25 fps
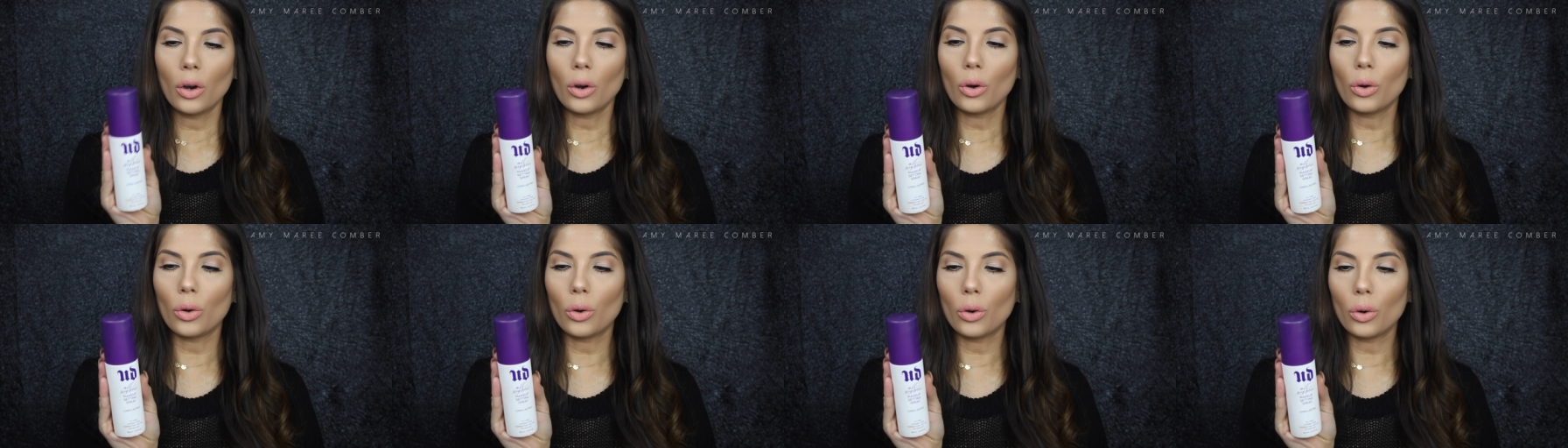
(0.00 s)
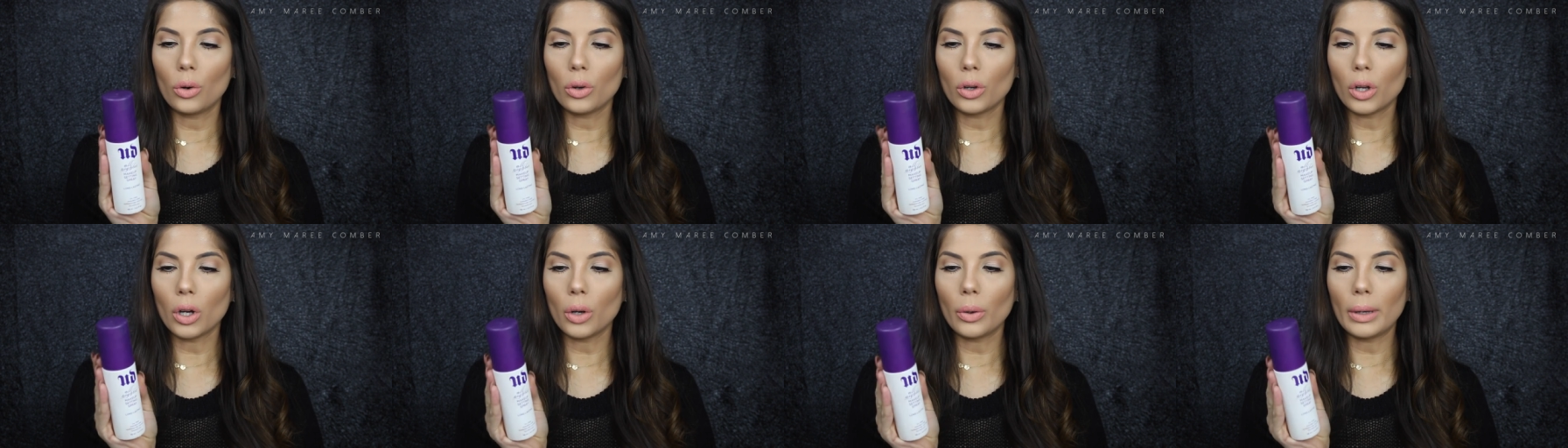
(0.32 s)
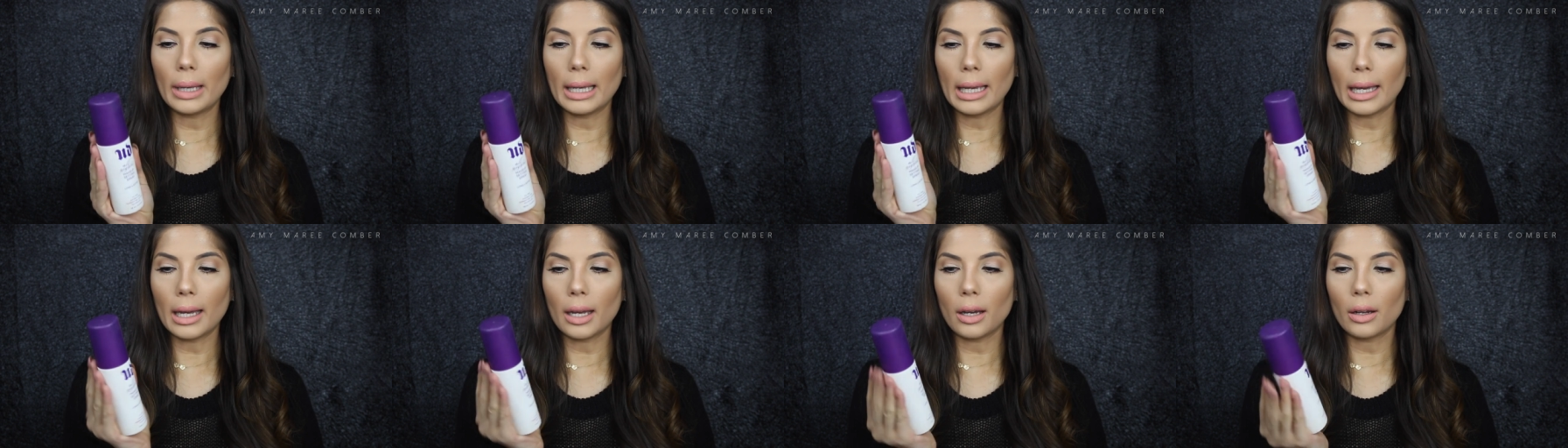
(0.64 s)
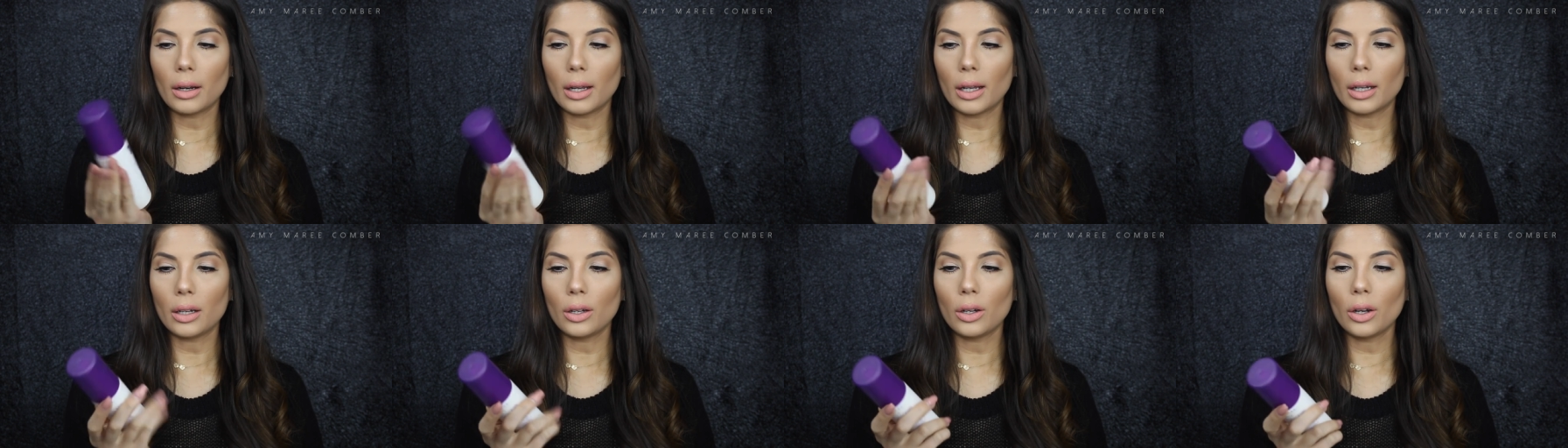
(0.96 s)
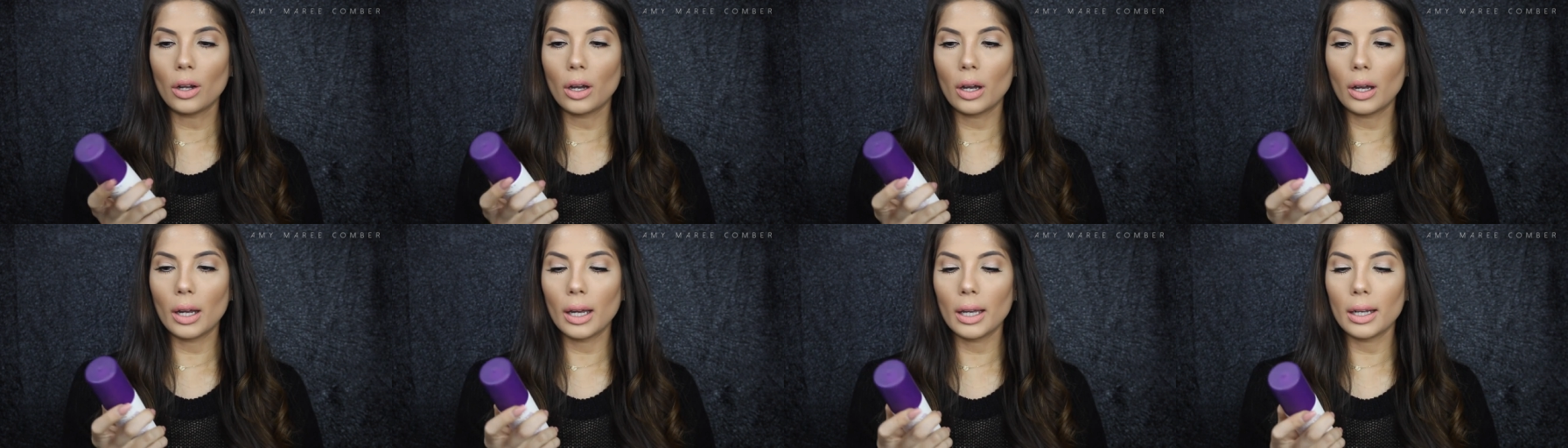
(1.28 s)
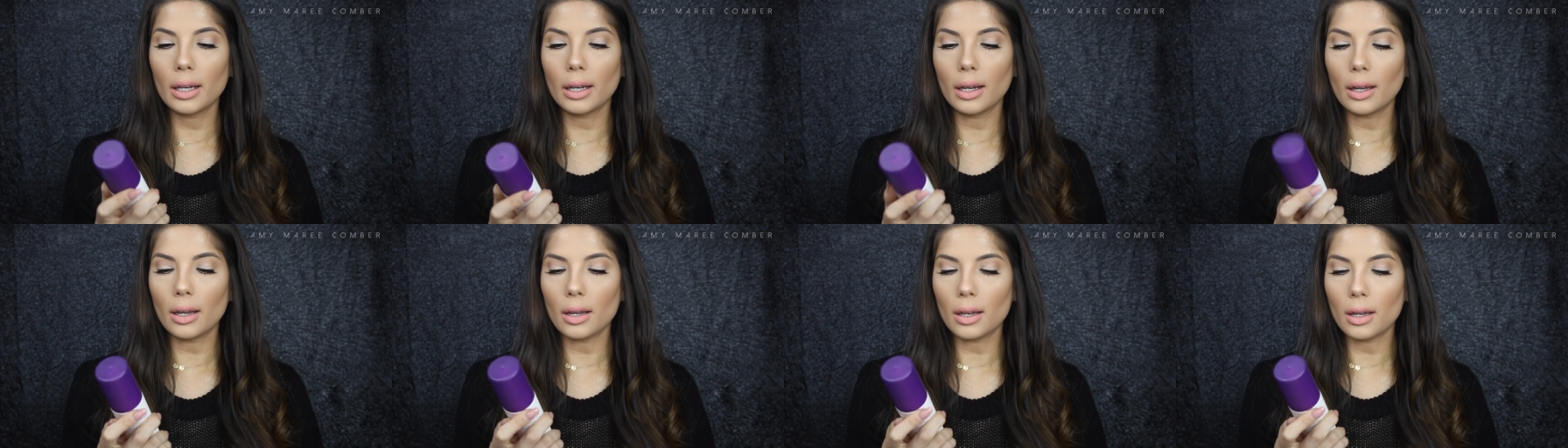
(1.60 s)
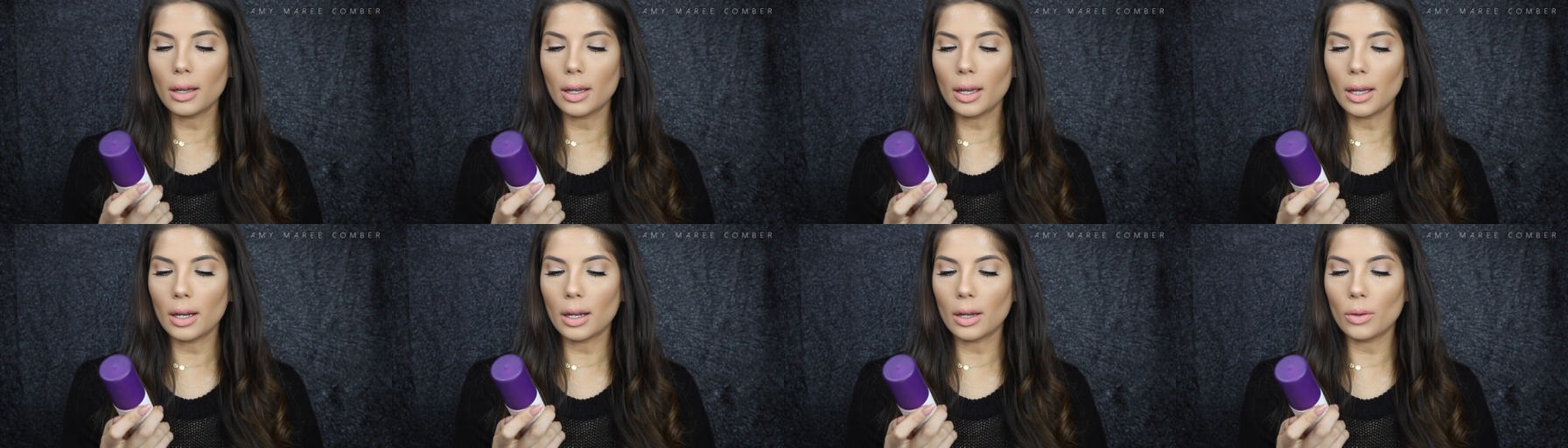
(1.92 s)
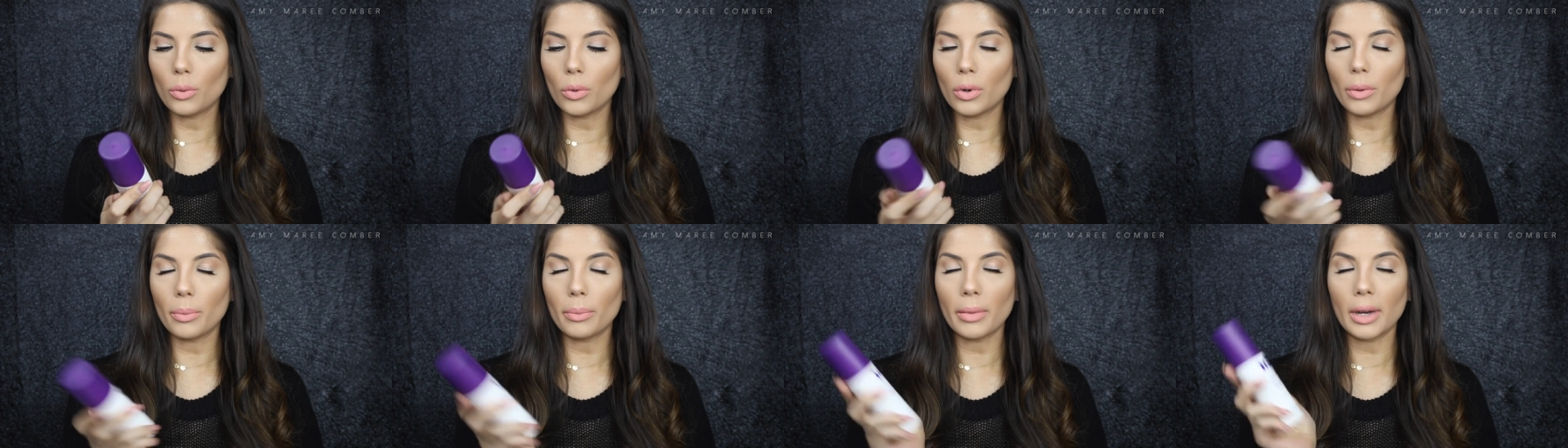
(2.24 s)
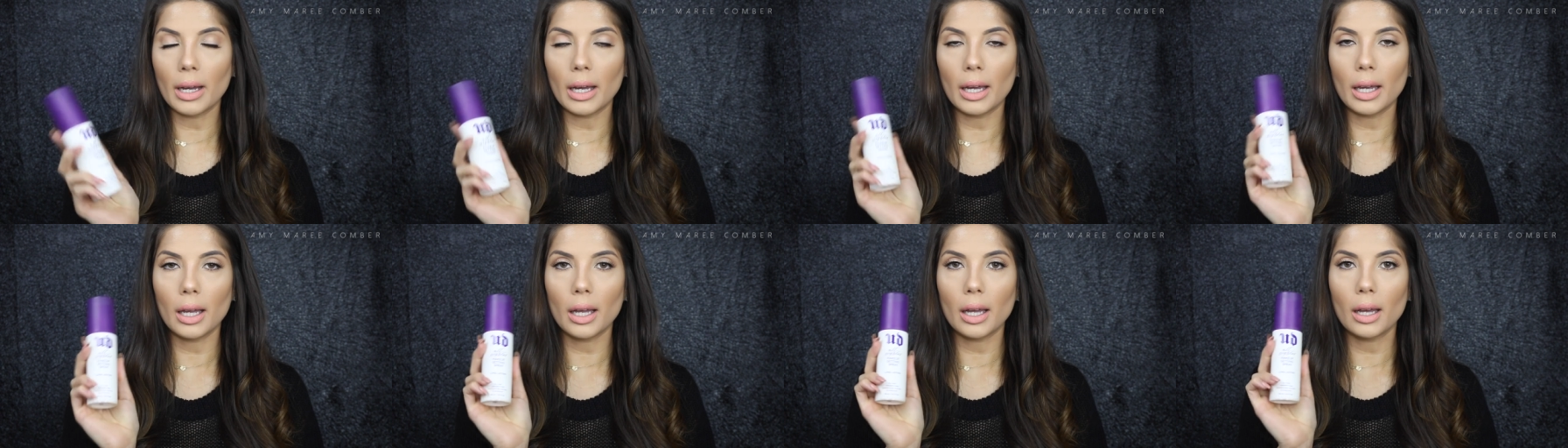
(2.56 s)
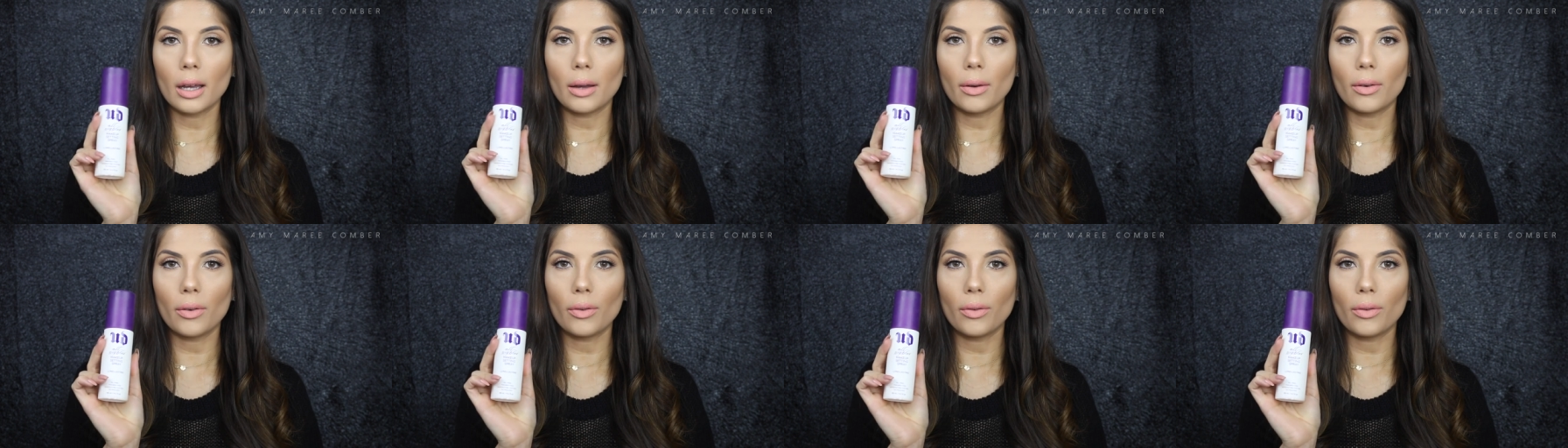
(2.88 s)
or going out at night and I want my